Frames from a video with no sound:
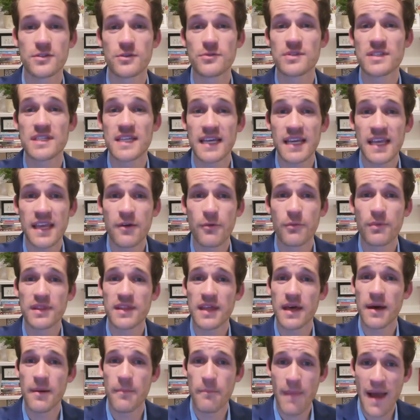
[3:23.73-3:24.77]
So sticking
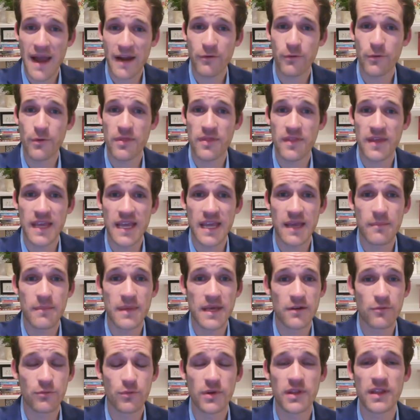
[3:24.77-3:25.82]
with the macro
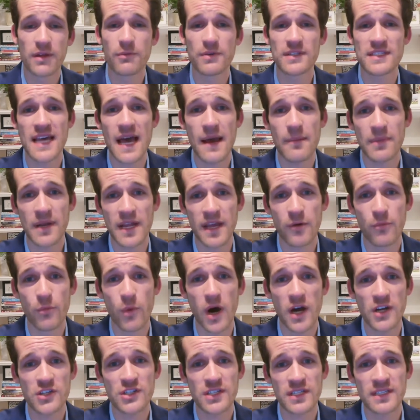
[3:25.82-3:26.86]
theme and really what's happening in
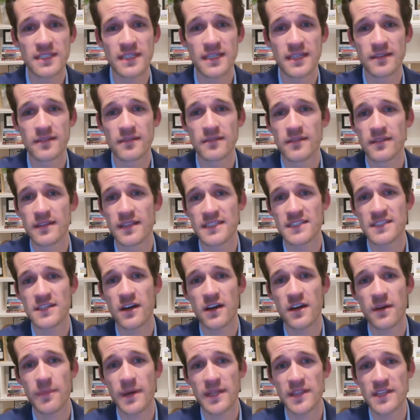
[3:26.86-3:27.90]
Washington, let's
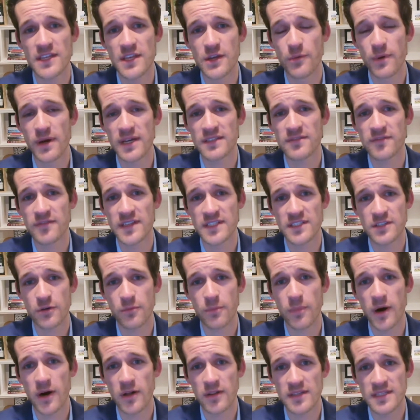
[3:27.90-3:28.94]
talk about the U.S.
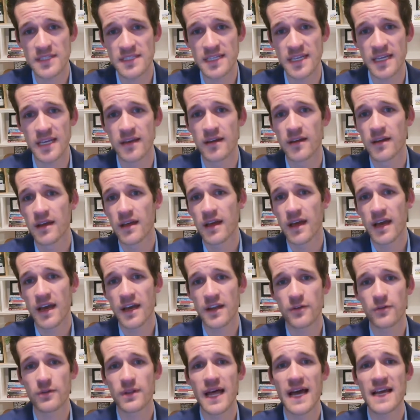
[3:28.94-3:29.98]
fiscal policy.
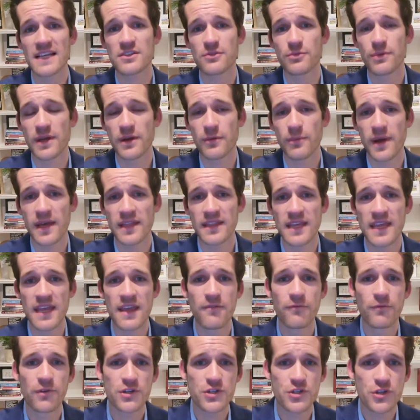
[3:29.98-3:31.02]
I know last week we had the
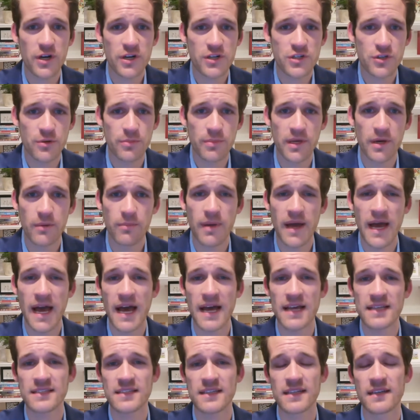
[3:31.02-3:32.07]
infrastructure bill
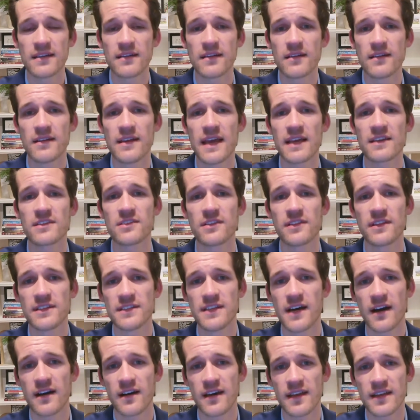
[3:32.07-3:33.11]
pass, and next on the
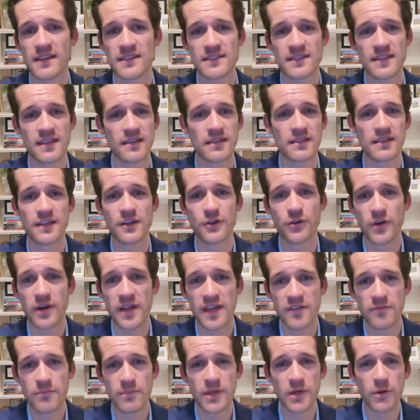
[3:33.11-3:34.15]
docket is the
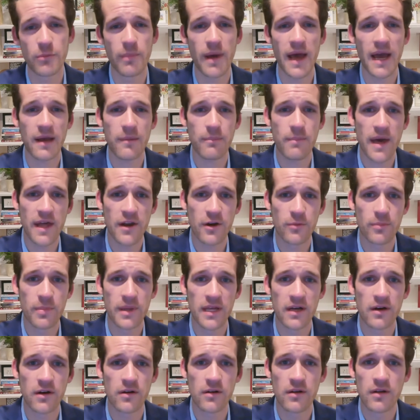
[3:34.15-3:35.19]
alliterative Build Back Better
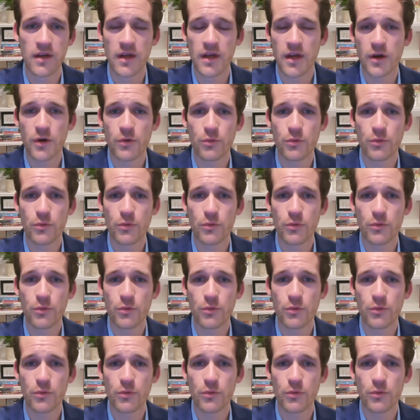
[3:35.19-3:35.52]
bill.